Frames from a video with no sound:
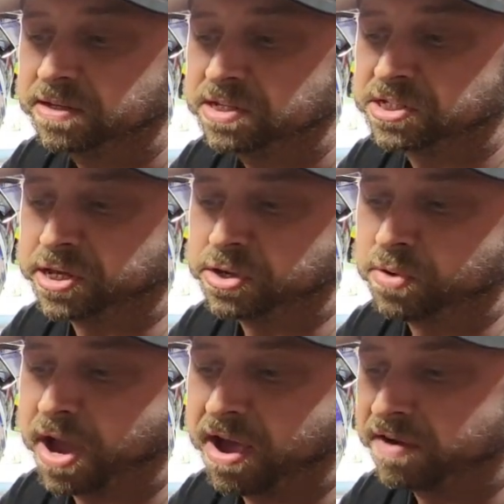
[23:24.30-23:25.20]
Say
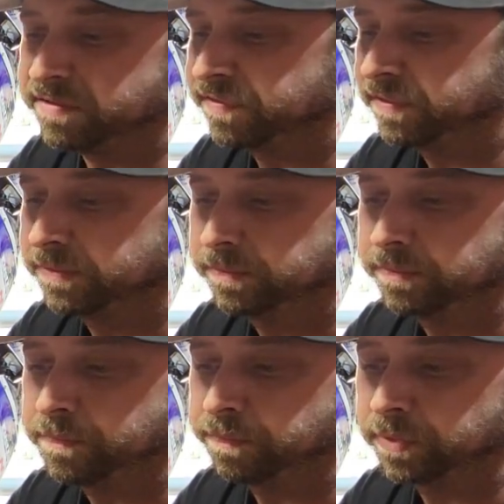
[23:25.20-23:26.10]
you have
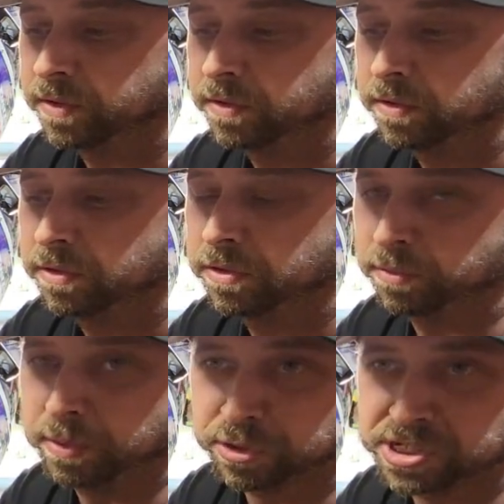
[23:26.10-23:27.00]

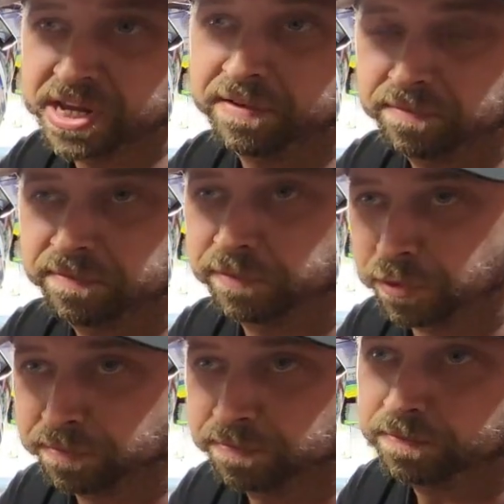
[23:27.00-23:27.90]
3, we'll just say
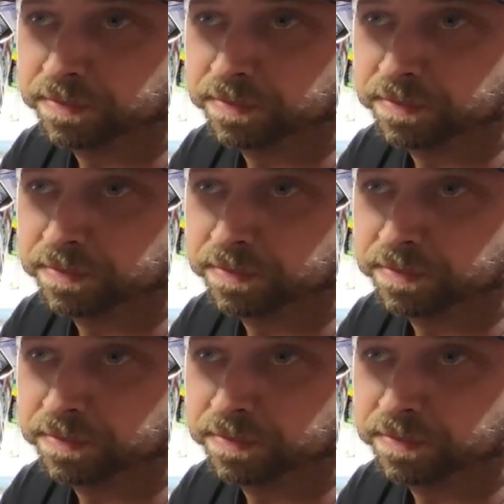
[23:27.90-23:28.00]
for